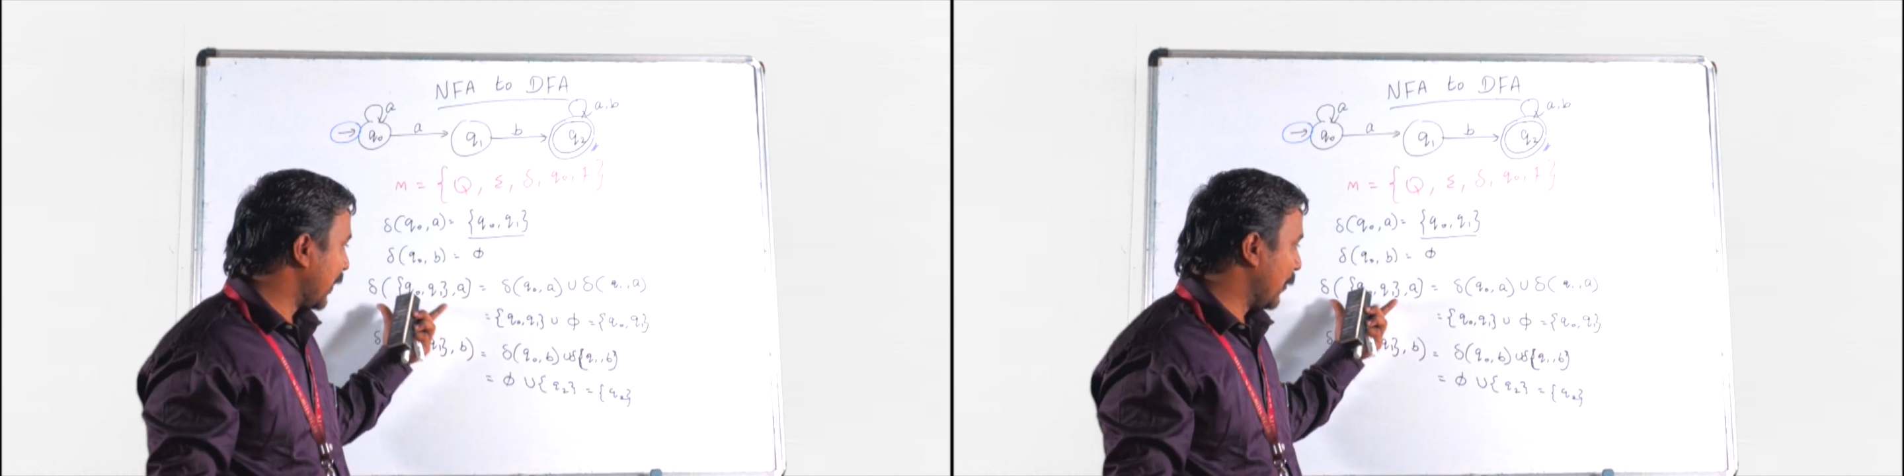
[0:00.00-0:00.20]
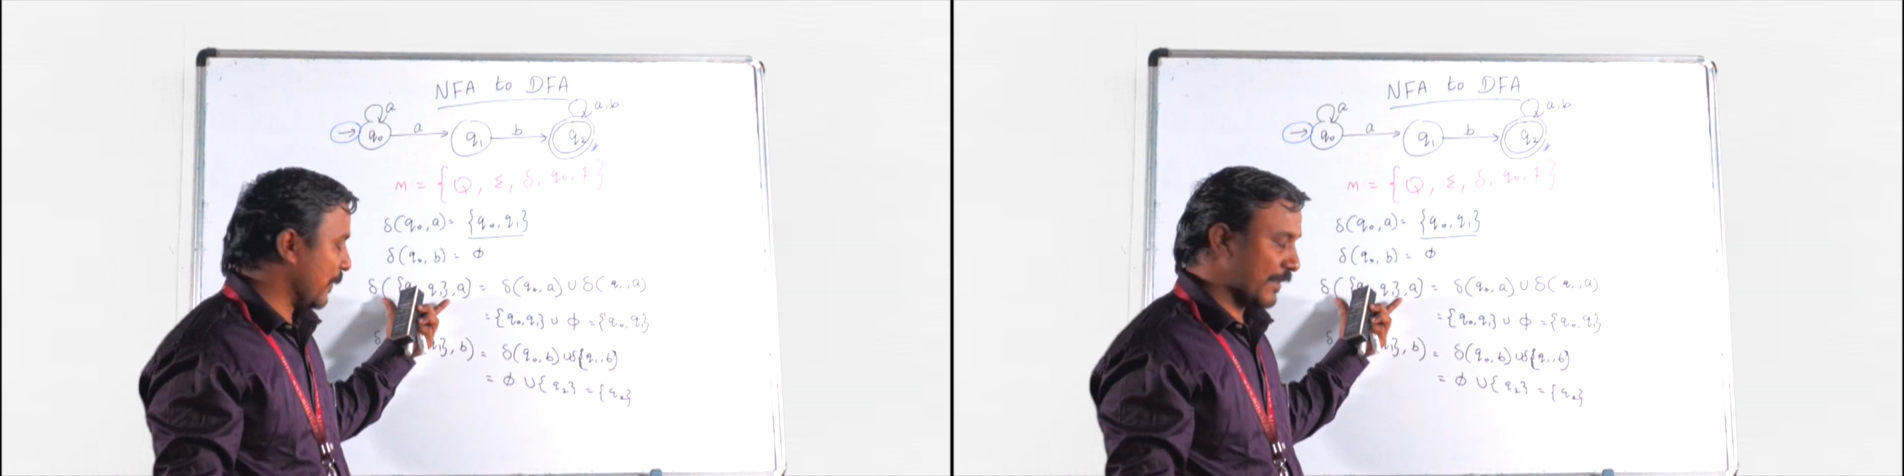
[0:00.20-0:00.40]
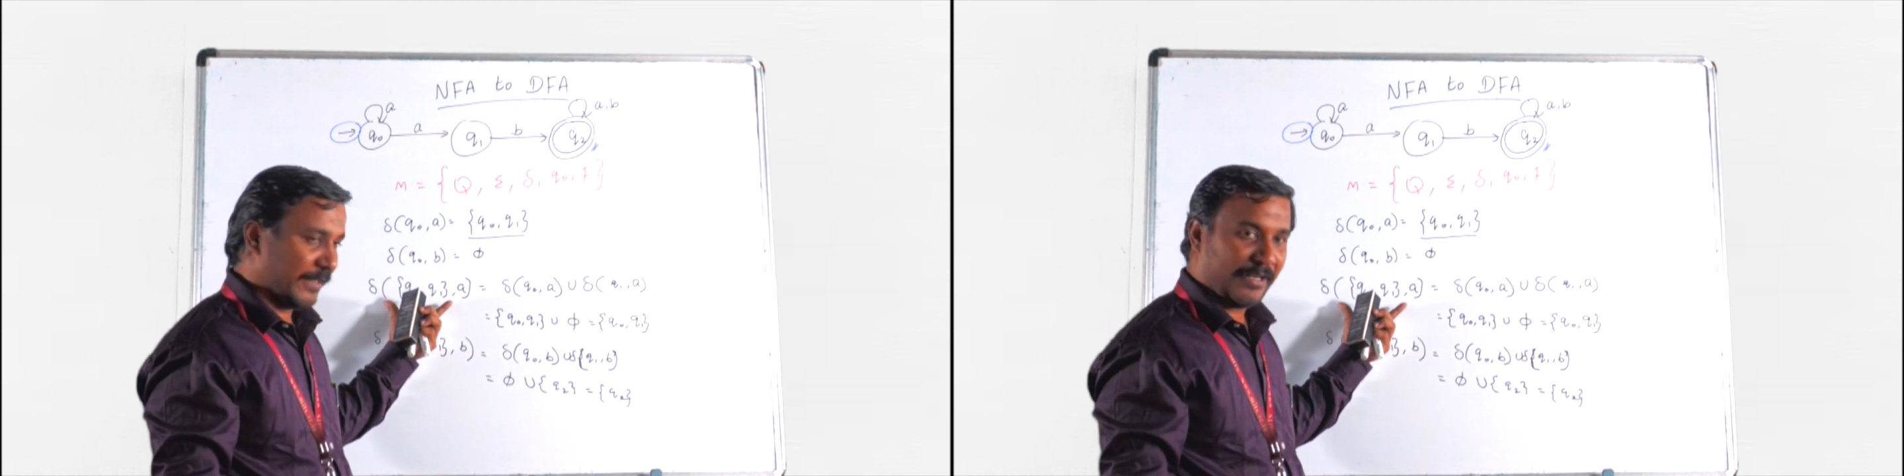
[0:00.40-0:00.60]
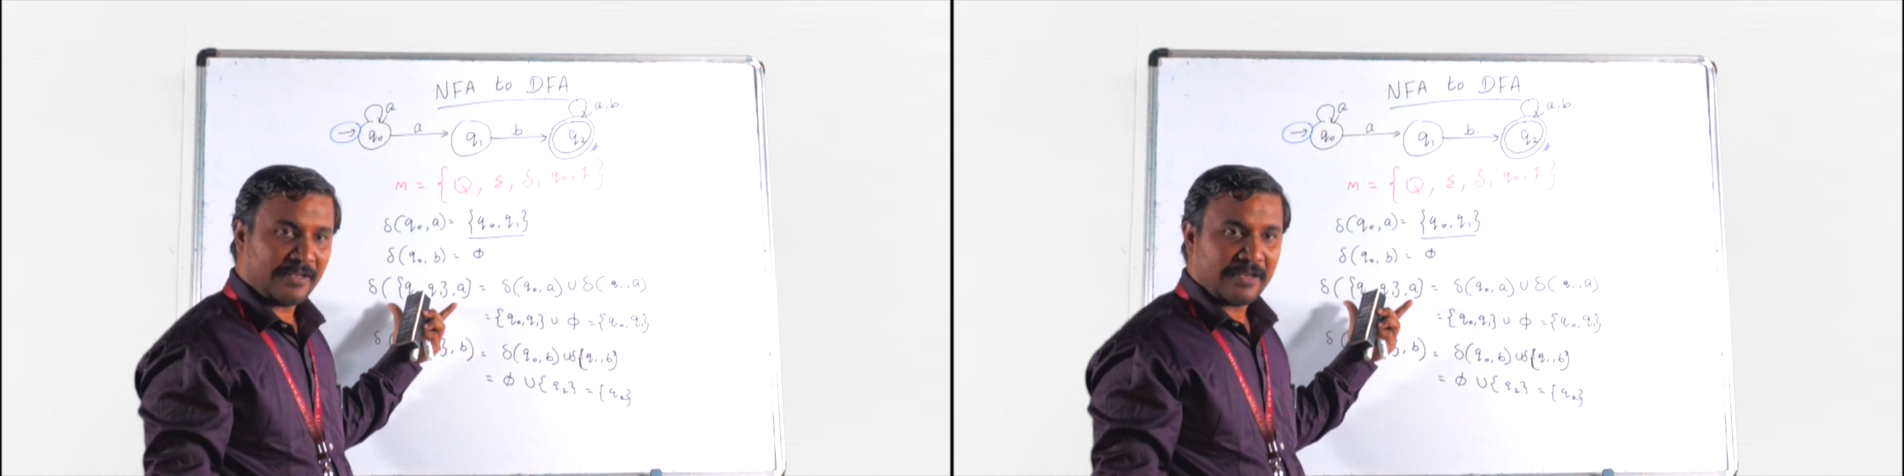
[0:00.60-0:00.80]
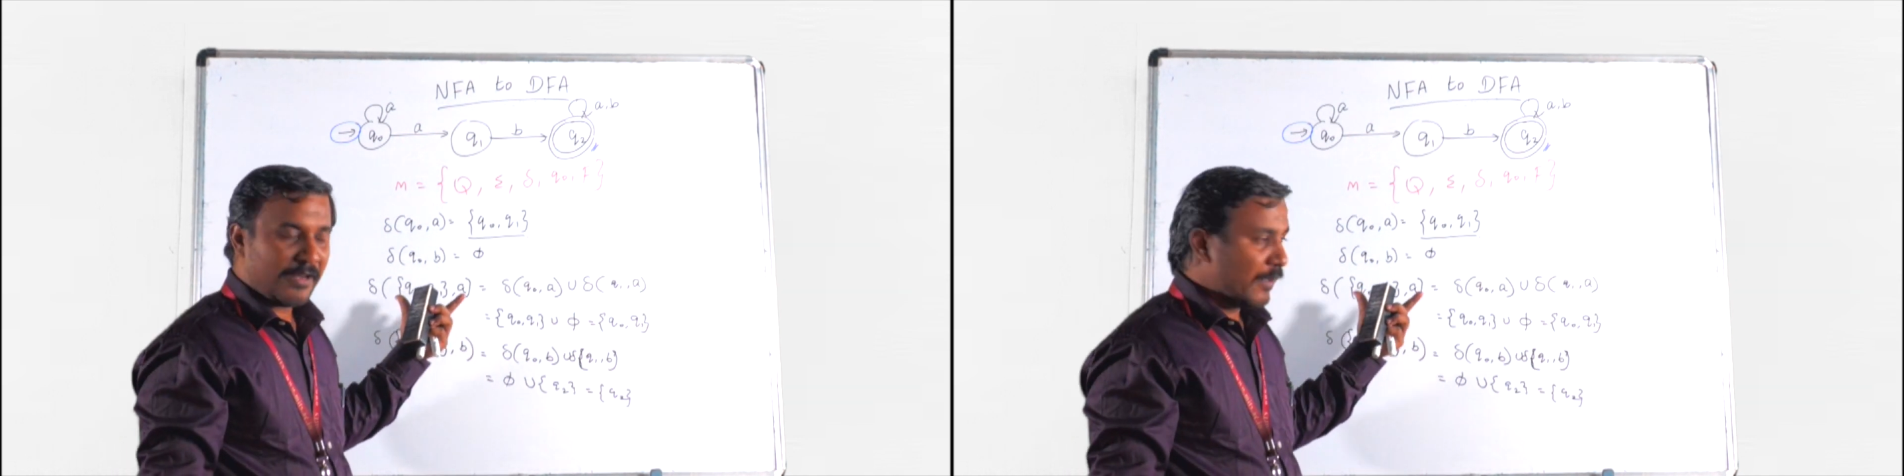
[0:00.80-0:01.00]
Q1
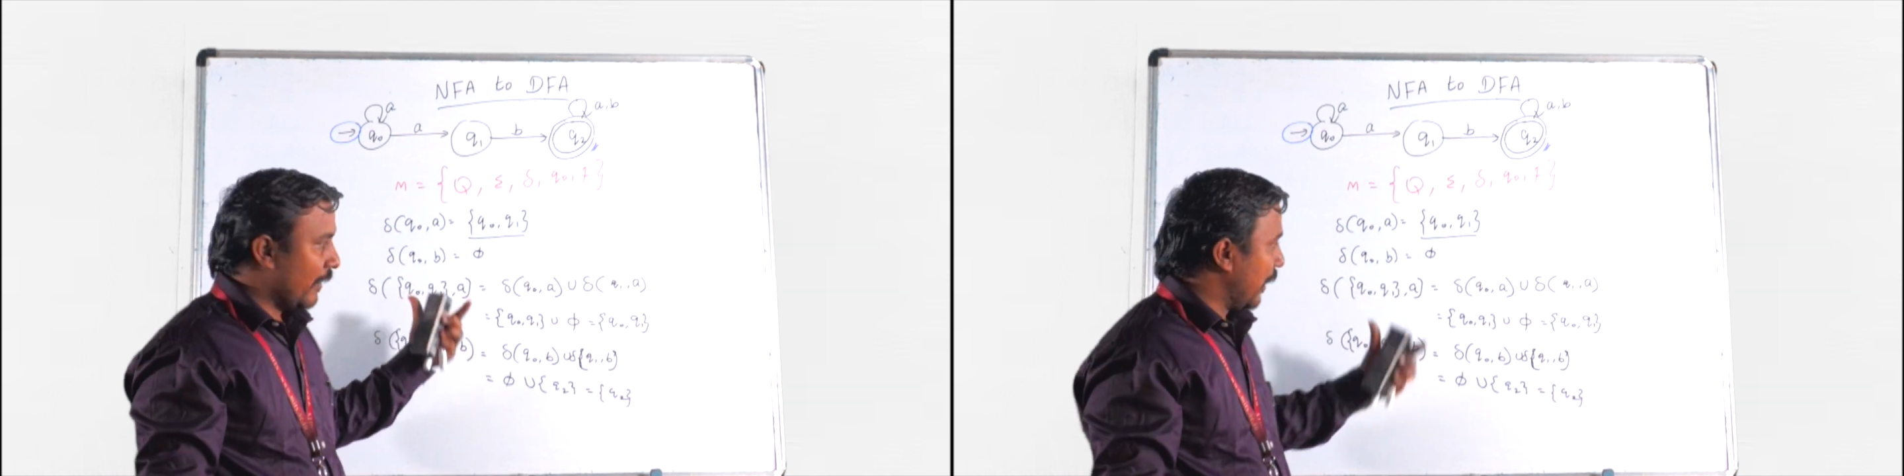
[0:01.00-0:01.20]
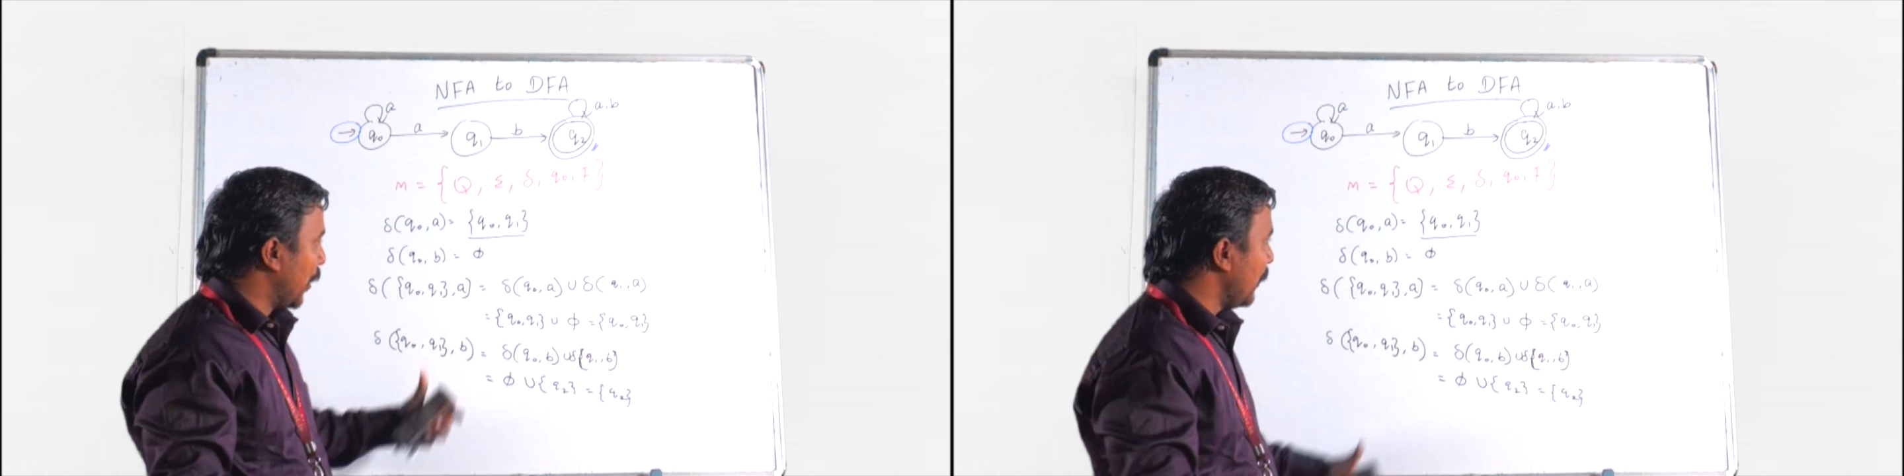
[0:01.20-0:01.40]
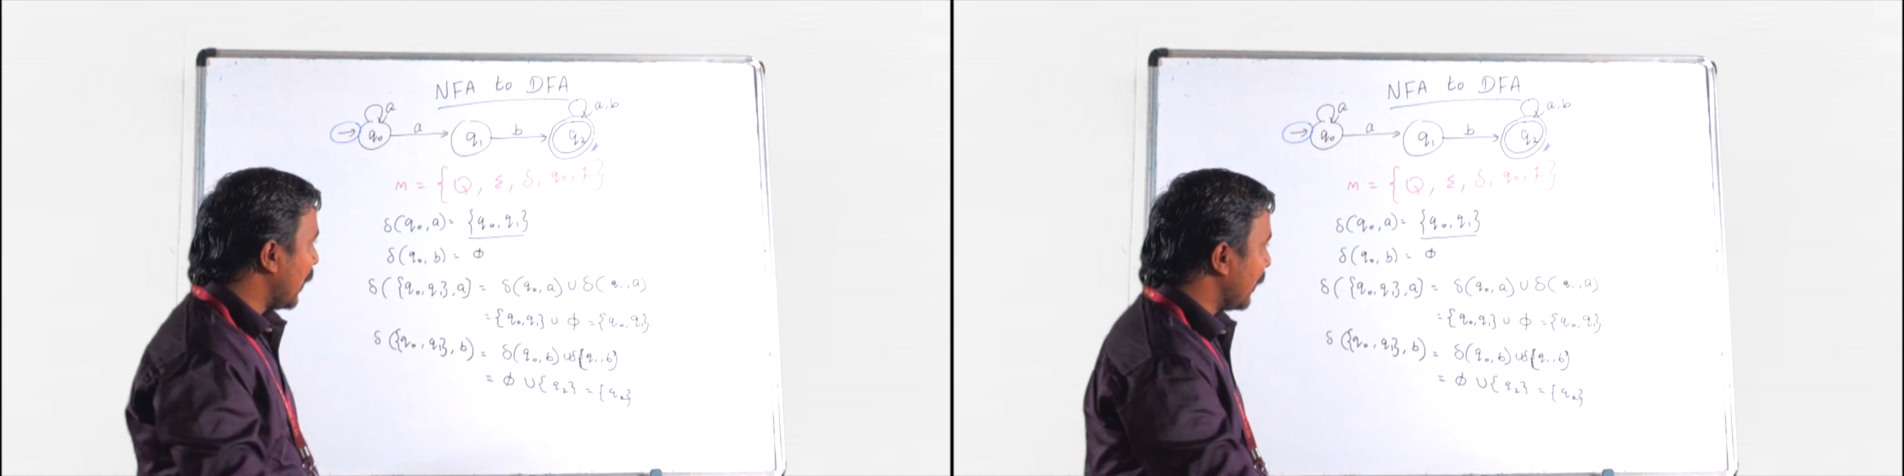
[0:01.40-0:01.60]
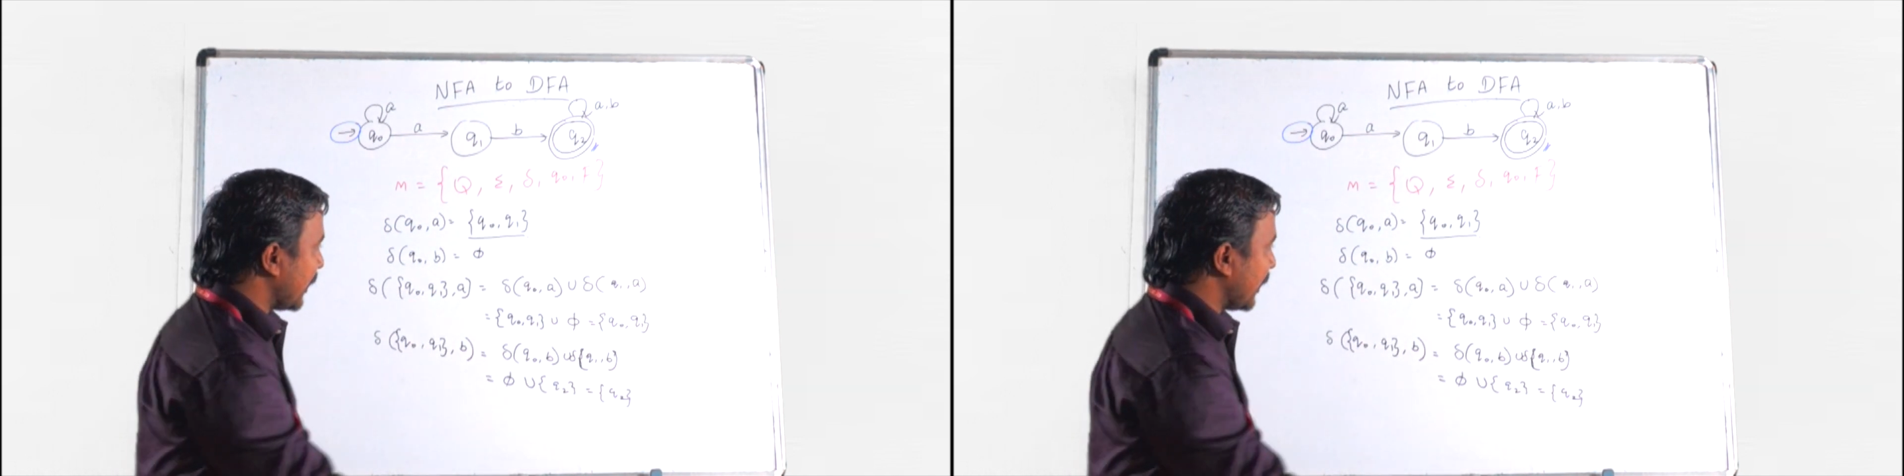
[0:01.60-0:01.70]
state. Now you can